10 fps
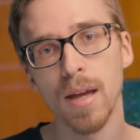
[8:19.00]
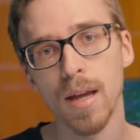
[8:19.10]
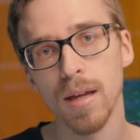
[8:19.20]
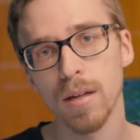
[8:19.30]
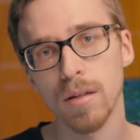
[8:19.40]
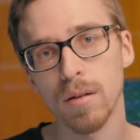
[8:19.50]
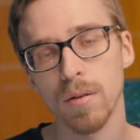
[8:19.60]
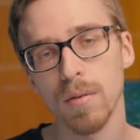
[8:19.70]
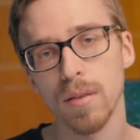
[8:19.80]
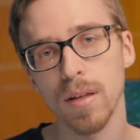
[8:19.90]
And
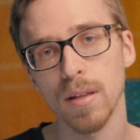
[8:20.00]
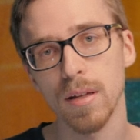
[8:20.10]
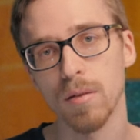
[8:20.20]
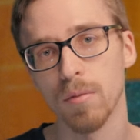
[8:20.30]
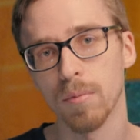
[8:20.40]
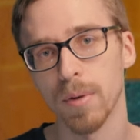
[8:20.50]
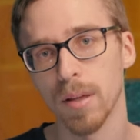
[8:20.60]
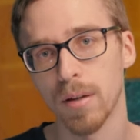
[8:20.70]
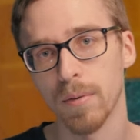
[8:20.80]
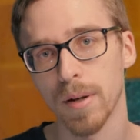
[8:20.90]
another thing that is
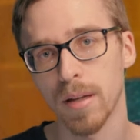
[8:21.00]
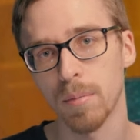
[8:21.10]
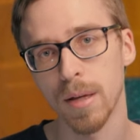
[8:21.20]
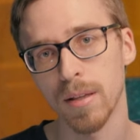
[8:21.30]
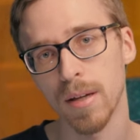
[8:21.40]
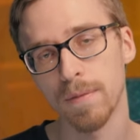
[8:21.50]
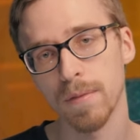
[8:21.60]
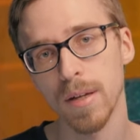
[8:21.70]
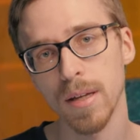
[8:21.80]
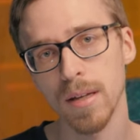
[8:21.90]
really great about the
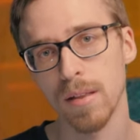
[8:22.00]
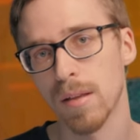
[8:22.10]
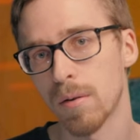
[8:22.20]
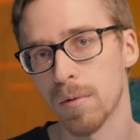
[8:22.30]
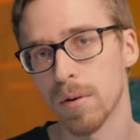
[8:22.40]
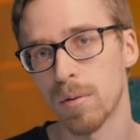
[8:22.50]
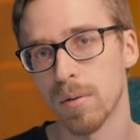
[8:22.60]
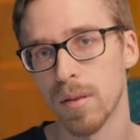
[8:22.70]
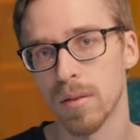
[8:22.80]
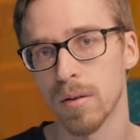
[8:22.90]
F3 is that it
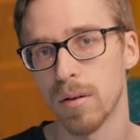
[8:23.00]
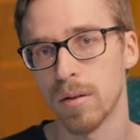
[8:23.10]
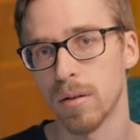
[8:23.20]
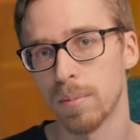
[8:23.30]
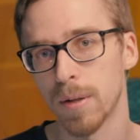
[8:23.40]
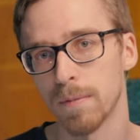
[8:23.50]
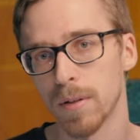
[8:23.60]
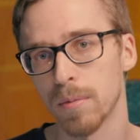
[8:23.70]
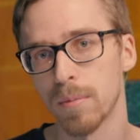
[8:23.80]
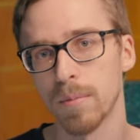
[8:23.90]
records in 32-bit
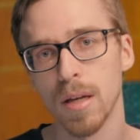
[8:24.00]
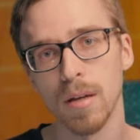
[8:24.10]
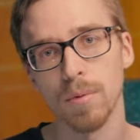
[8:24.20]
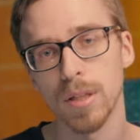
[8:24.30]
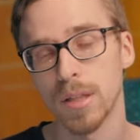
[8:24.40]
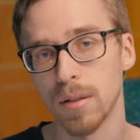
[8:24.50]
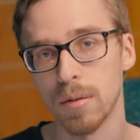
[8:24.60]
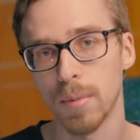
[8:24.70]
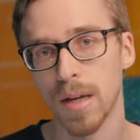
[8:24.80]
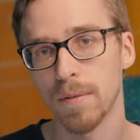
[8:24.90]
float, which you
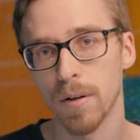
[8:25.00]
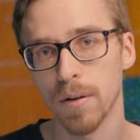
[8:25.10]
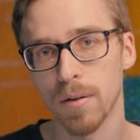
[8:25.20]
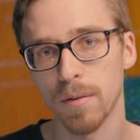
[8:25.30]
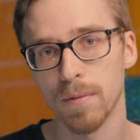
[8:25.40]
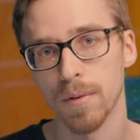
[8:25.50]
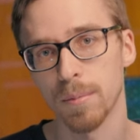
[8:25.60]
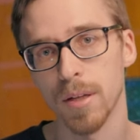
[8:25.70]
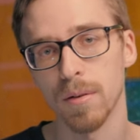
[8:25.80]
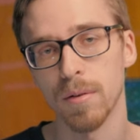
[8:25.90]
may have heard from
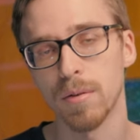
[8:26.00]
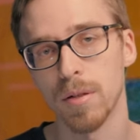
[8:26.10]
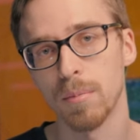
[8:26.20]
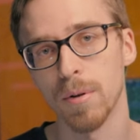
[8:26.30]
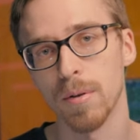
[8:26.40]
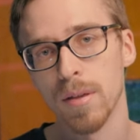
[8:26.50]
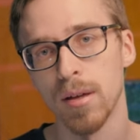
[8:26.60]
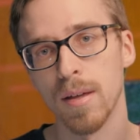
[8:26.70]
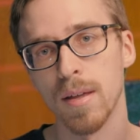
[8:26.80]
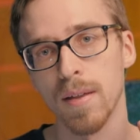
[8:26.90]
other YouTubers
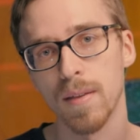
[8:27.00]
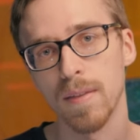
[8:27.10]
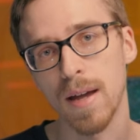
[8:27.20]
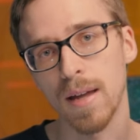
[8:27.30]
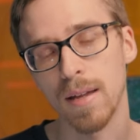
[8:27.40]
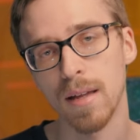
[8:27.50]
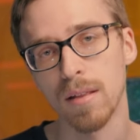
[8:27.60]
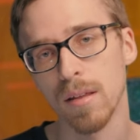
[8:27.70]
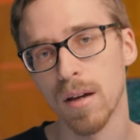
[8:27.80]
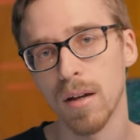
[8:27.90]
that
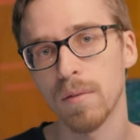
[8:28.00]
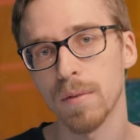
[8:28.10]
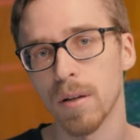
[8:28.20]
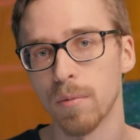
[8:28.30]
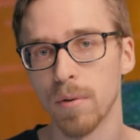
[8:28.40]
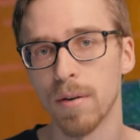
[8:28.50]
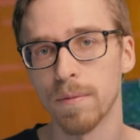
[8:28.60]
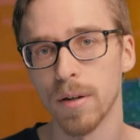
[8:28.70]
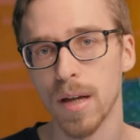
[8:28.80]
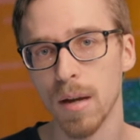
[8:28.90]
it's kind of like RAW
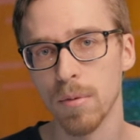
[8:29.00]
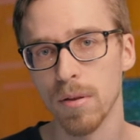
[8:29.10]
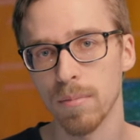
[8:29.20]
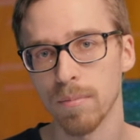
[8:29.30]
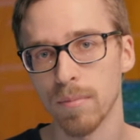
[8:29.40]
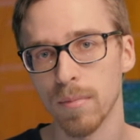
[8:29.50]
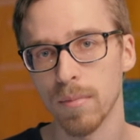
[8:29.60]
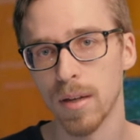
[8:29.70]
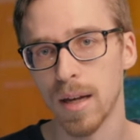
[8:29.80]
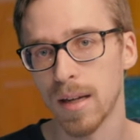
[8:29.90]
for cameras,
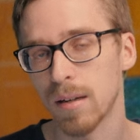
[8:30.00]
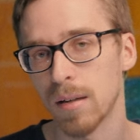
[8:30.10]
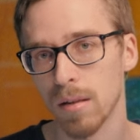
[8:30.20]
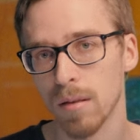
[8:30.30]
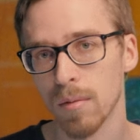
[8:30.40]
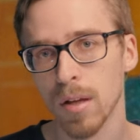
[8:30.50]
and it is.